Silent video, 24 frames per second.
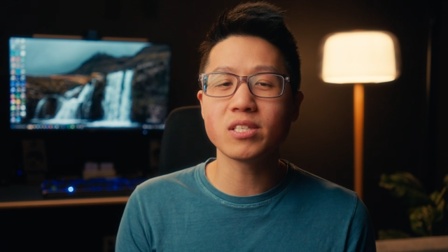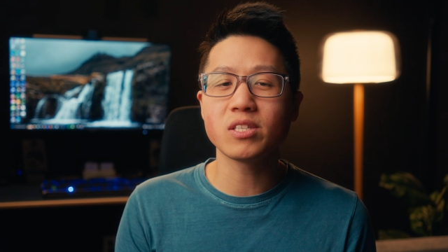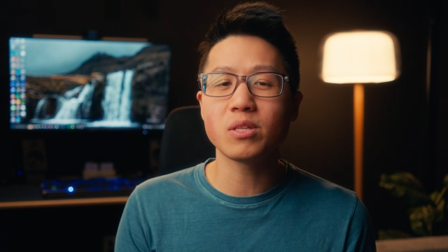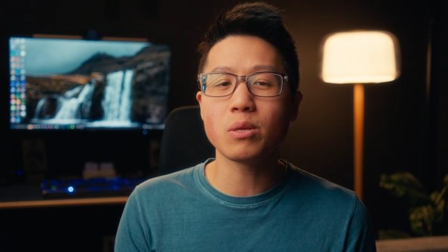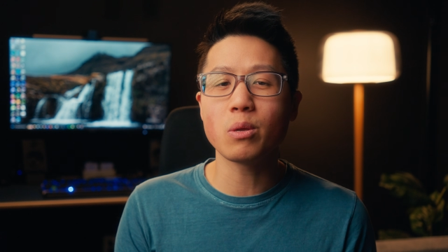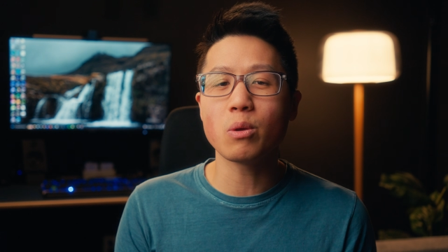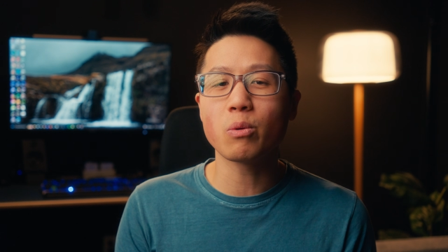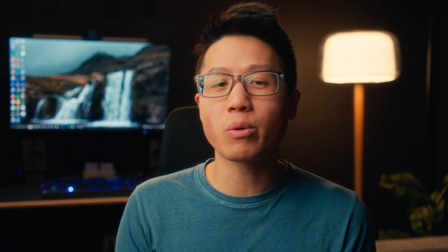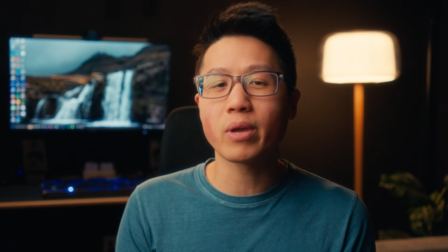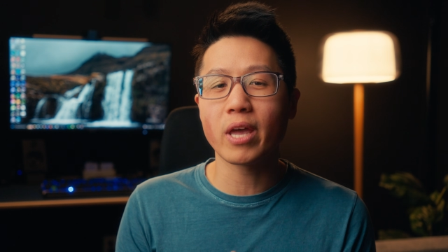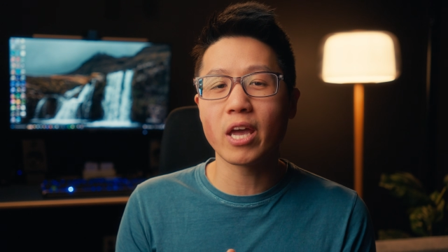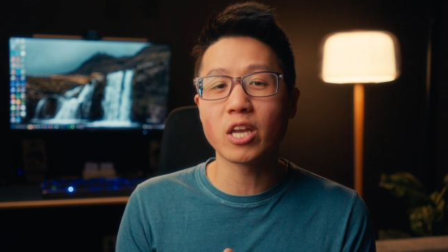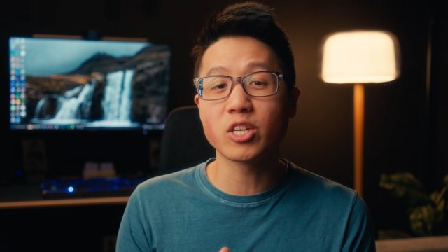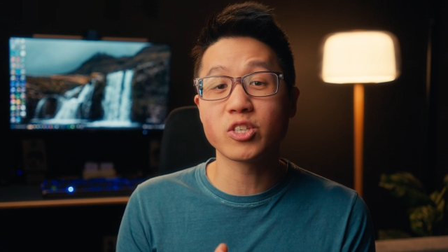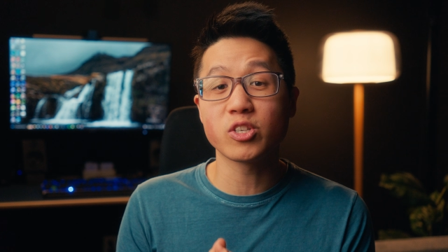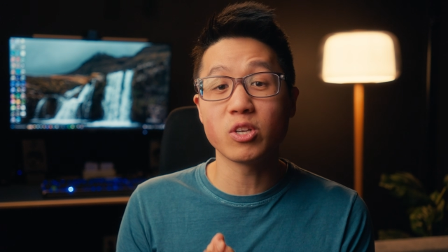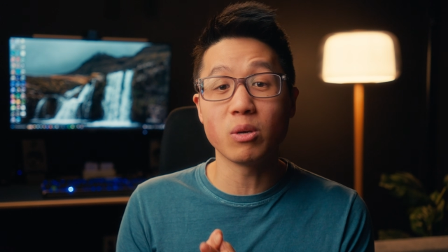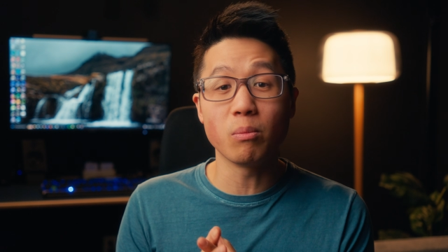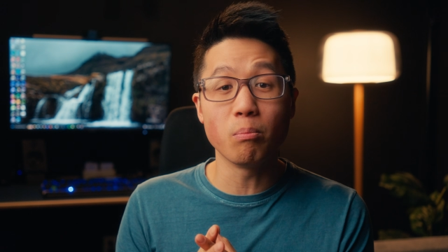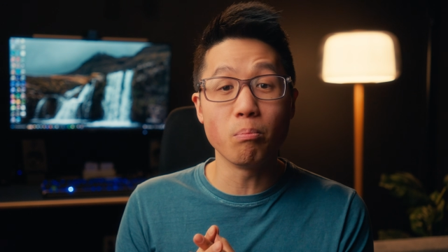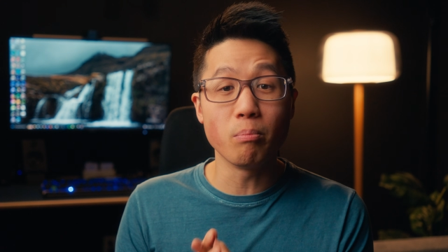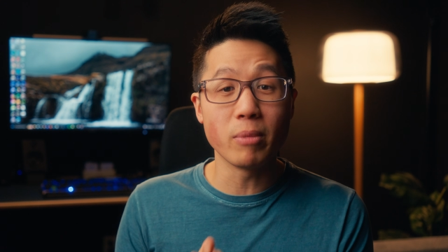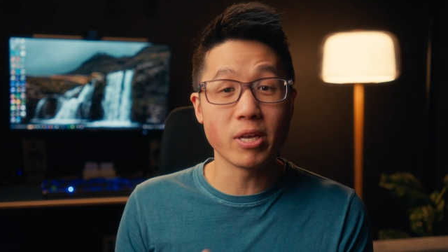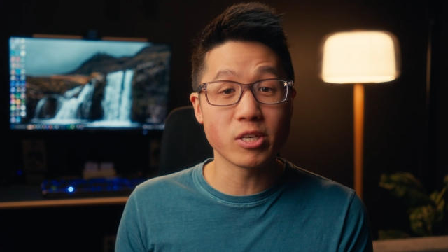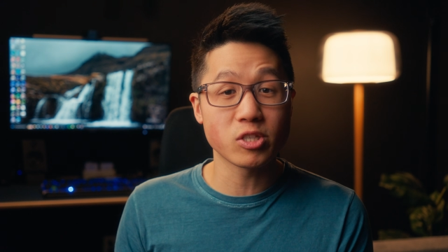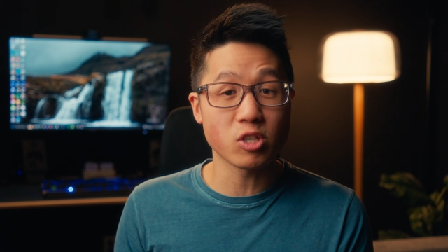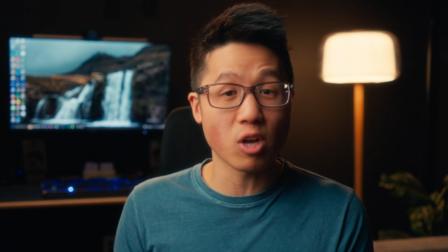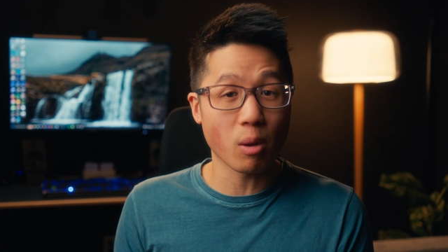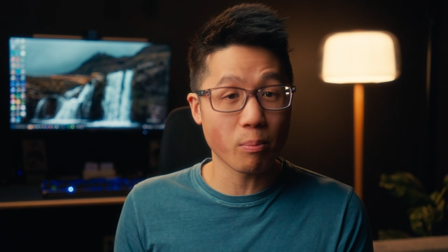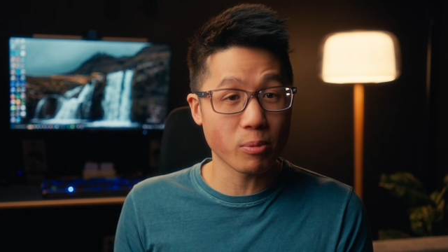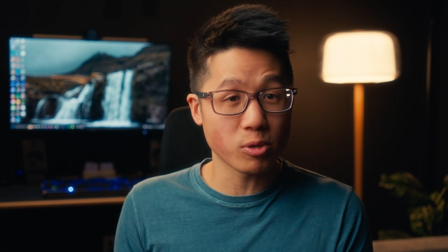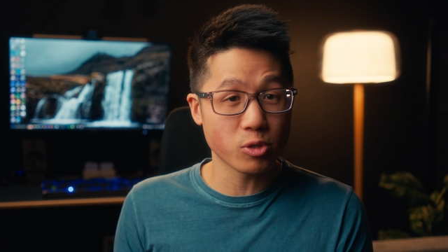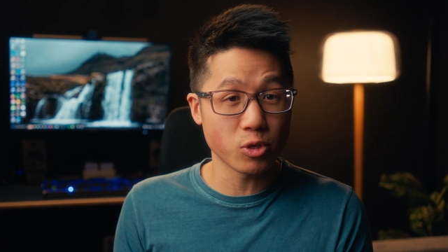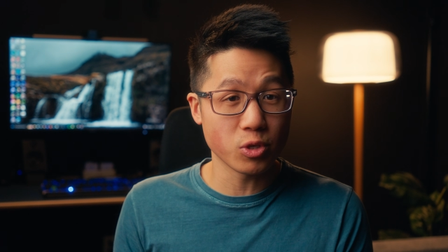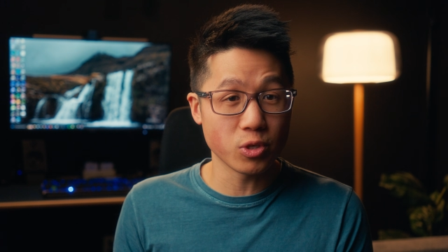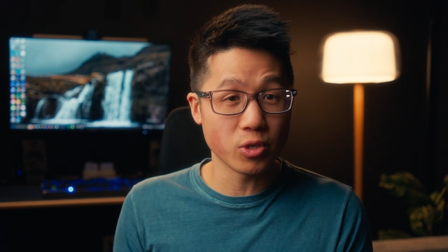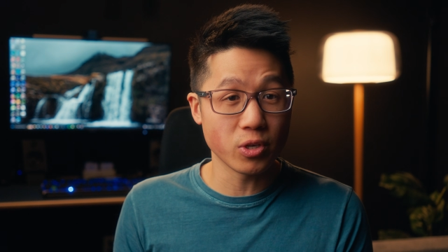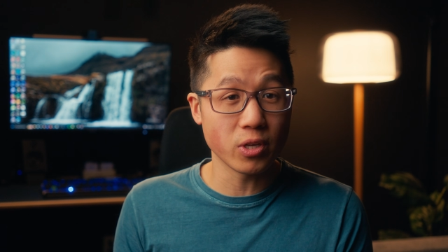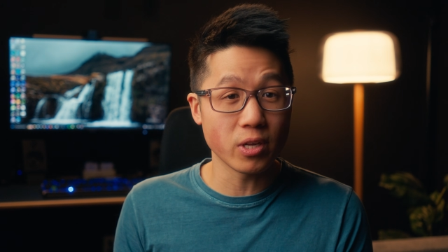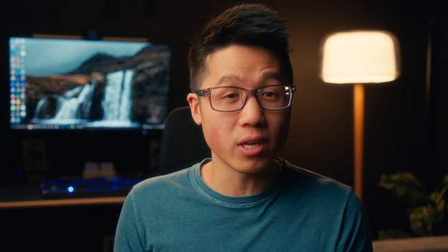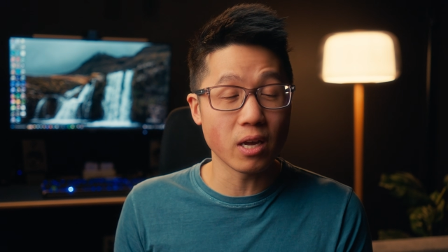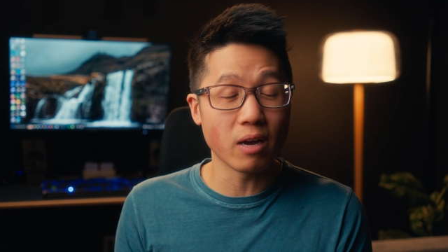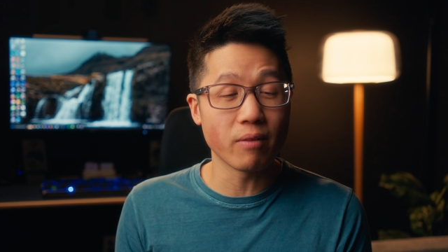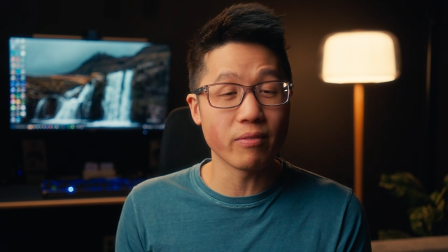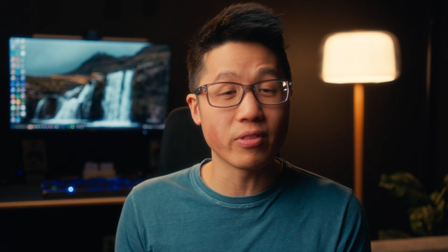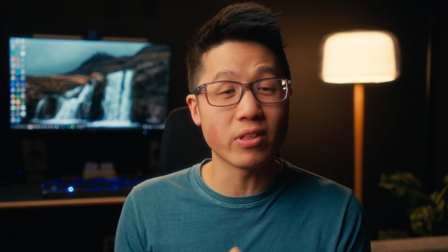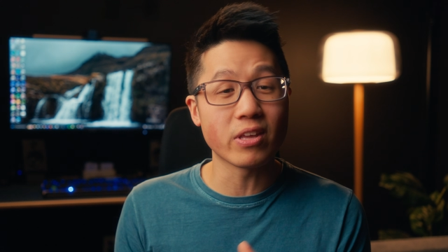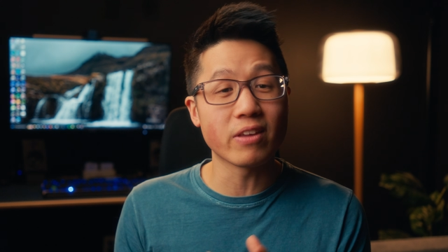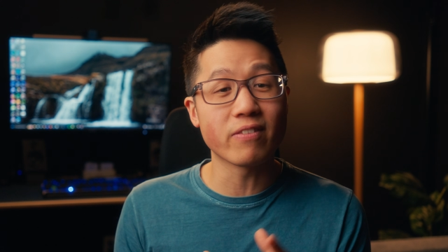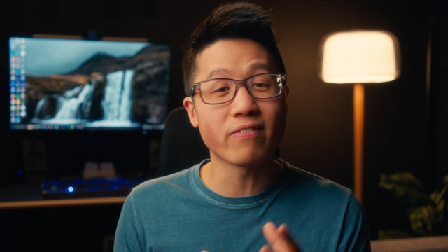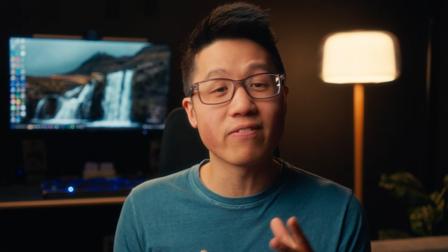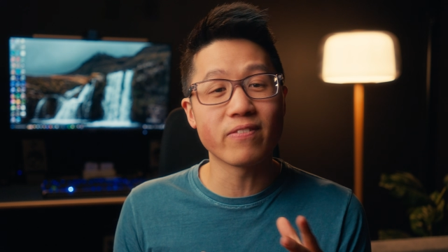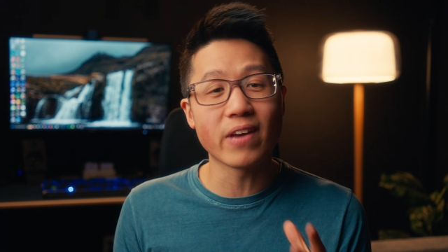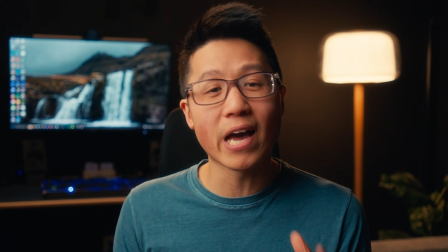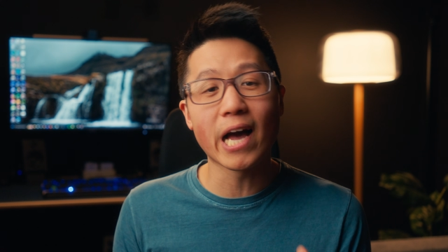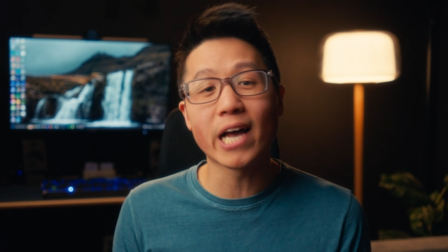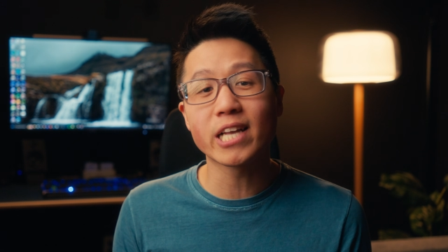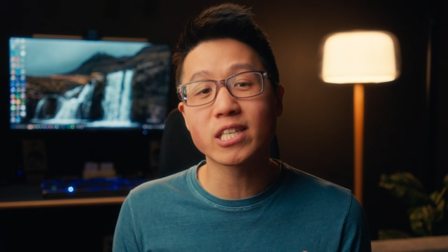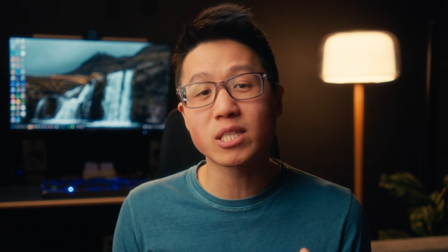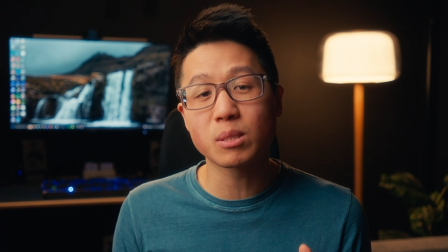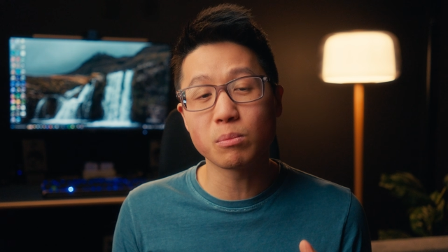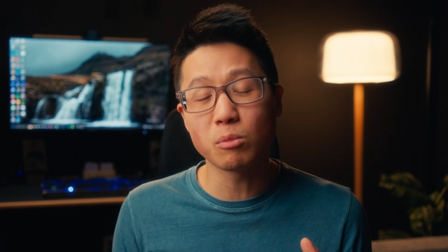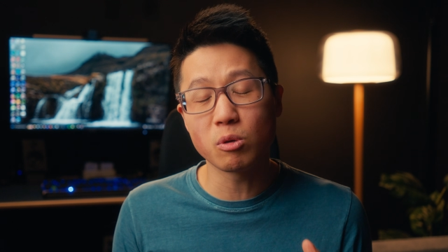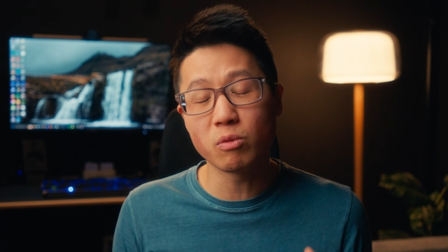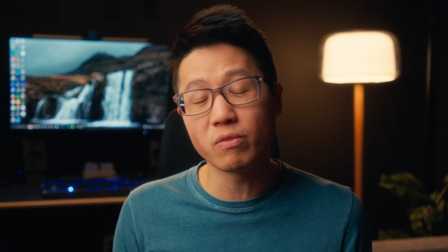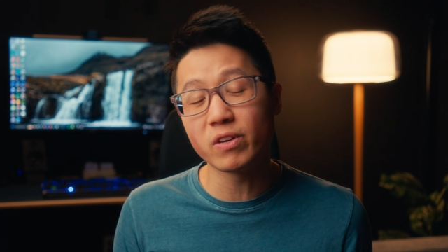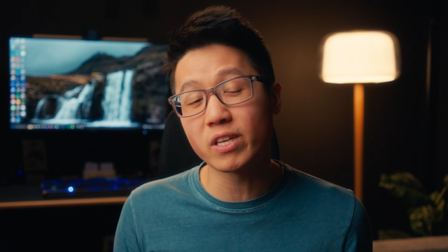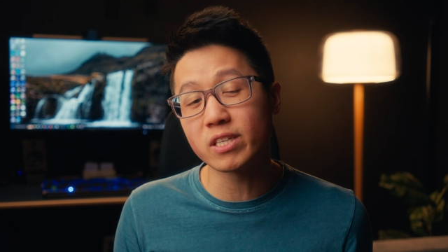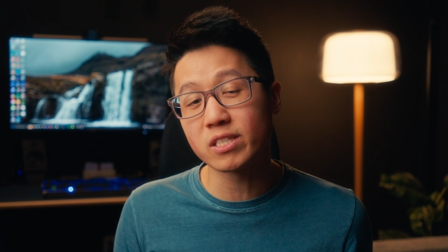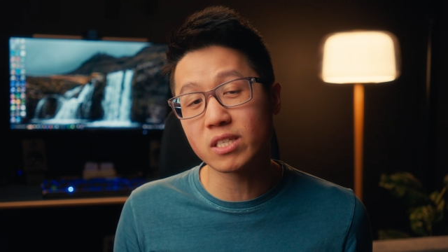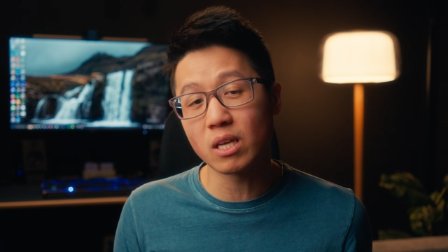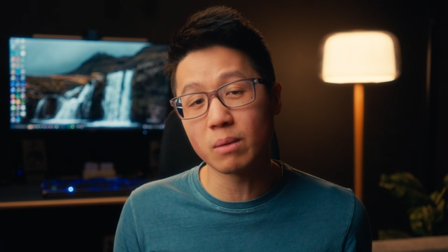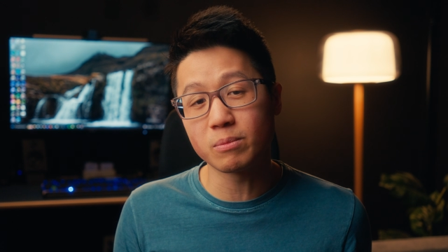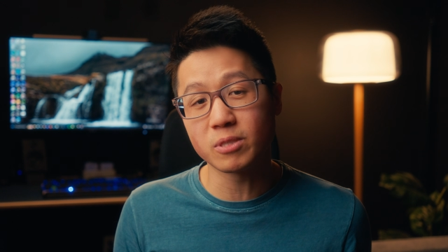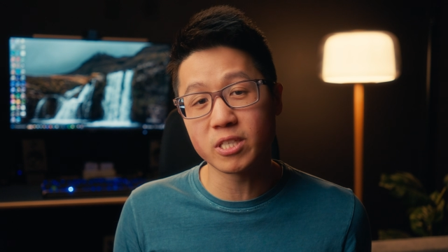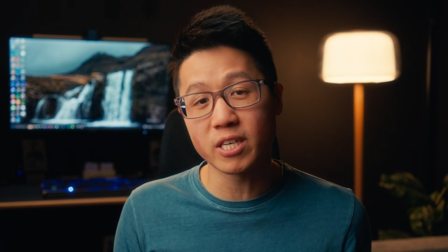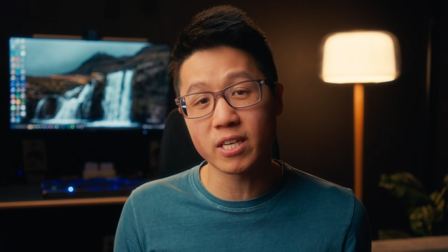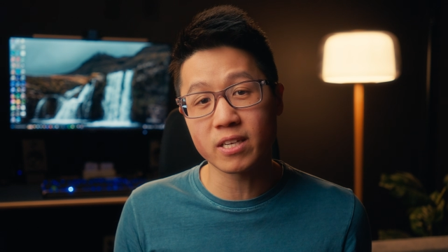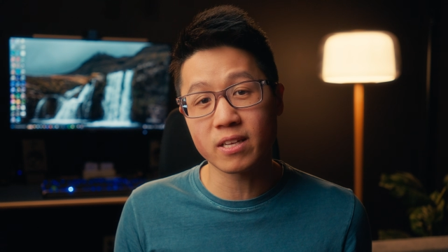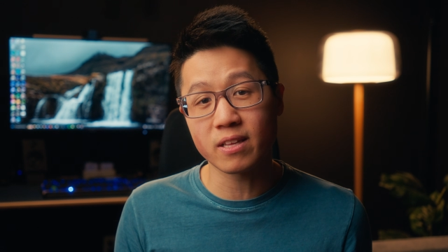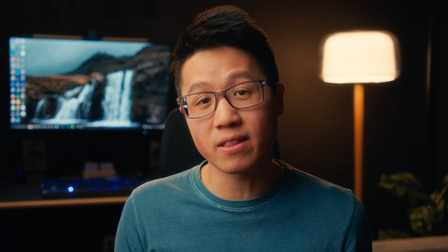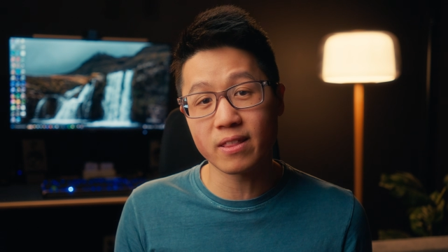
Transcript: the occasional missed opportunity of the fast moving subject